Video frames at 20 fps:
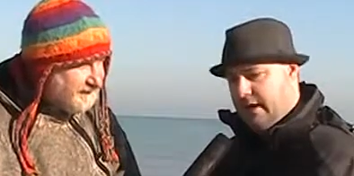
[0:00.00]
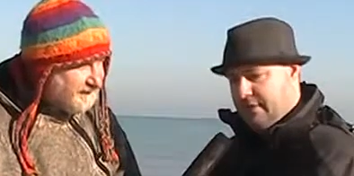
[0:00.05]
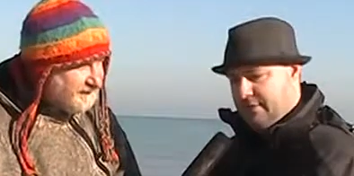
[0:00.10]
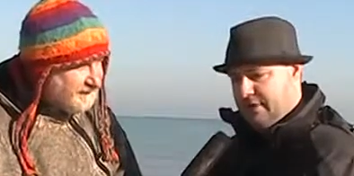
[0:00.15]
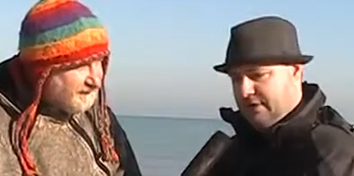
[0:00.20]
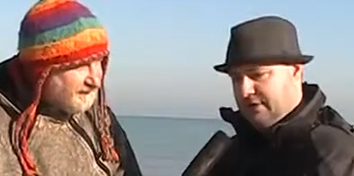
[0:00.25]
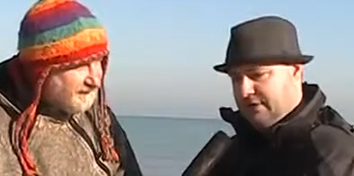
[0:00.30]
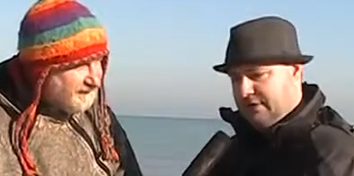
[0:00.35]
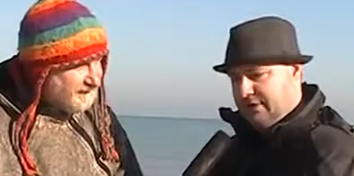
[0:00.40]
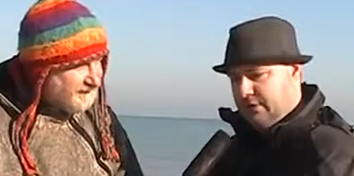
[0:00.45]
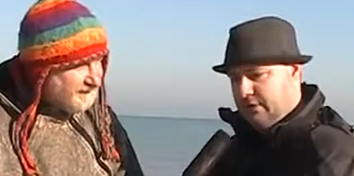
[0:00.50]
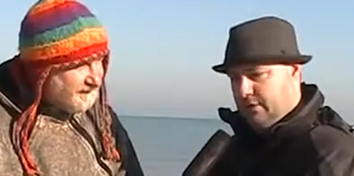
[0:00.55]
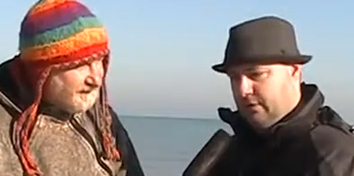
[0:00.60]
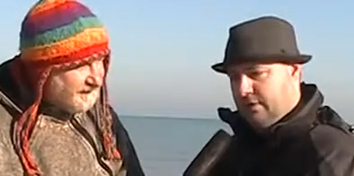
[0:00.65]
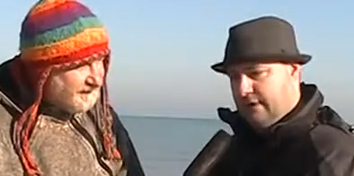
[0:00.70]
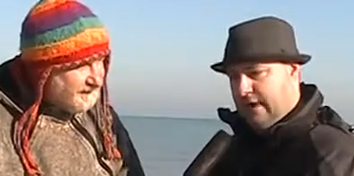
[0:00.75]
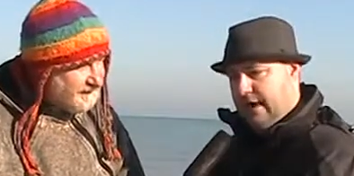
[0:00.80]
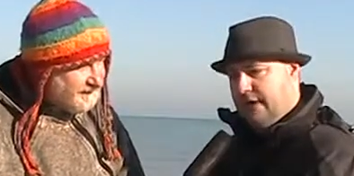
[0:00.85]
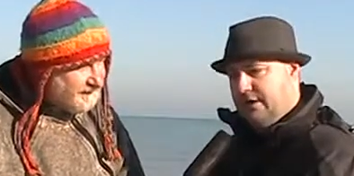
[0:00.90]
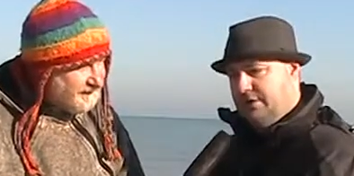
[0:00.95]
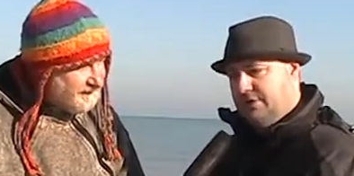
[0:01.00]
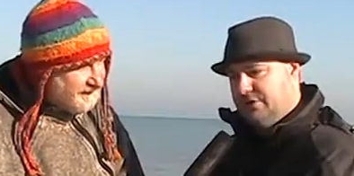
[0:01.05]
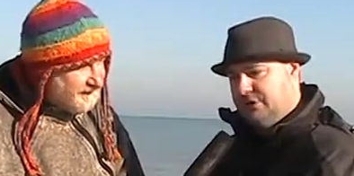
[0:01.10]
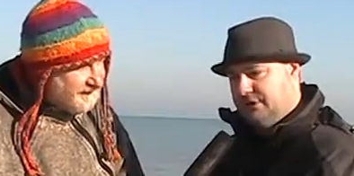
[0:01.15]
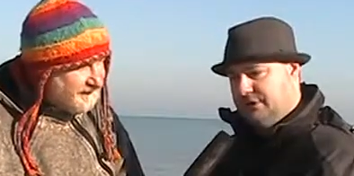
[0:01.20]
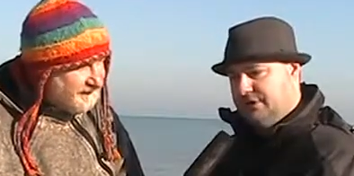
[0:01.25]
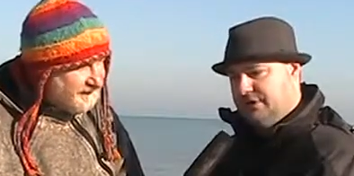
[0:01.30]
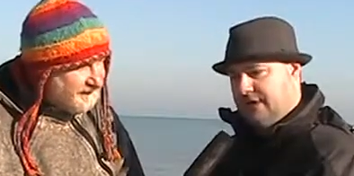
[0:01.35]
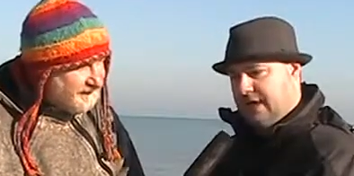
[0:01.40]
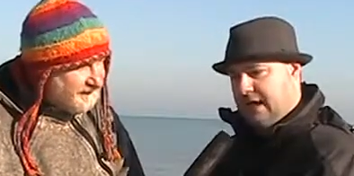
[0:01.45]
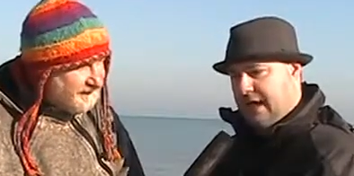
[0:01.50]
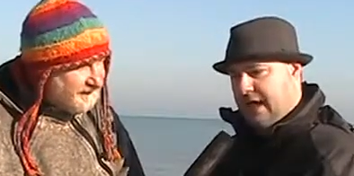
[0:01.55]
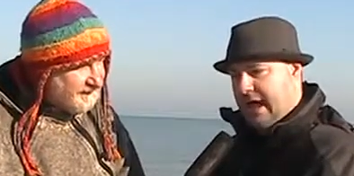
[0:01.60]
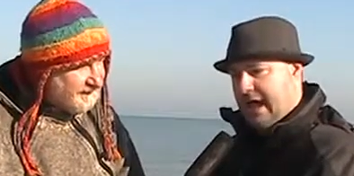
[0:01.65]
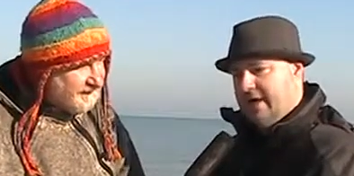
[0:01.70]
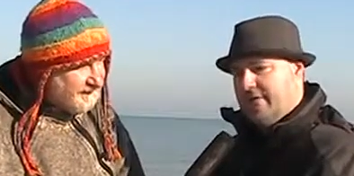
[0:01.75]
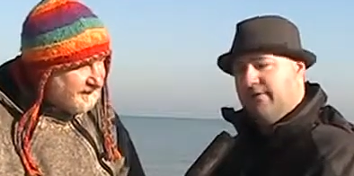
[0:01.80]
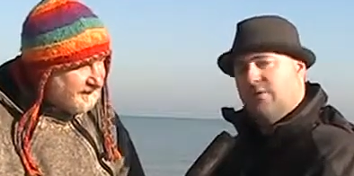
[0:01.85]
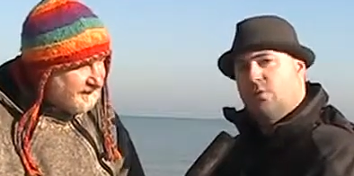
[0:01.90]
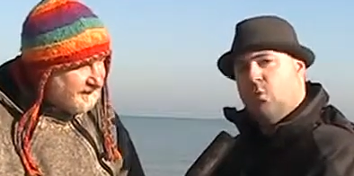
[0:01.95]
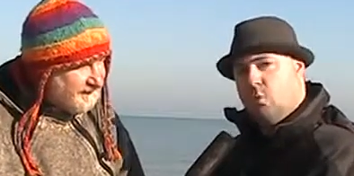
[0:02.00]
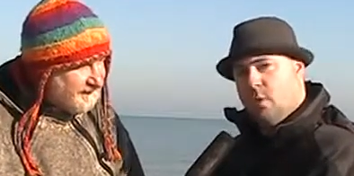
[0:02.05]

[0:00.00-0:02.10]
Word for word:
Speaker 1: that you're not just having